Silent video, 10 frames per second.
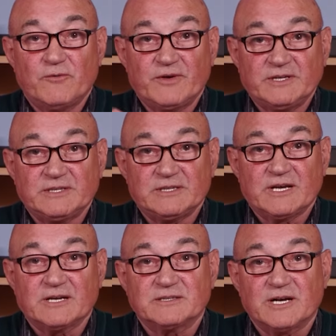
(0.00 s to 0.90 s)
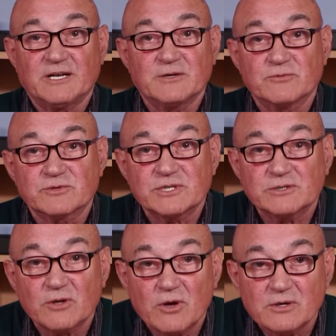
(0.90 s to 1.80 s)
oferite de către
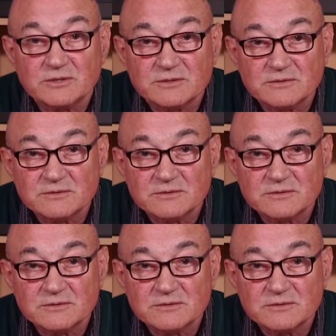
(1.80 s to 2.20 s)
lingușitori.